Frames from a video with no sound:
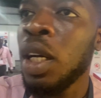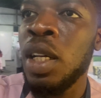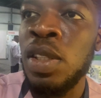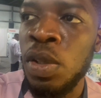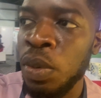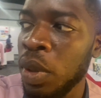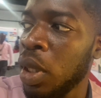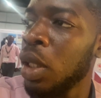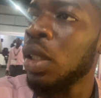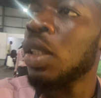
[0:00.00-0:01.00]
and it's a good
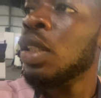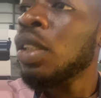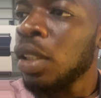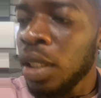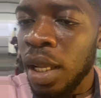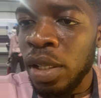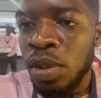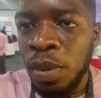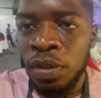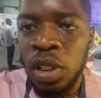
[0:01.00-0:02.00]
thing. Like
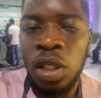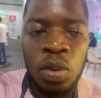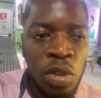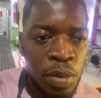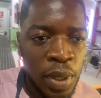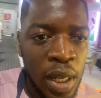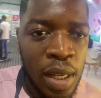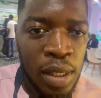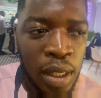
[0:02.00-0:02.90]
some of the keynote speakers,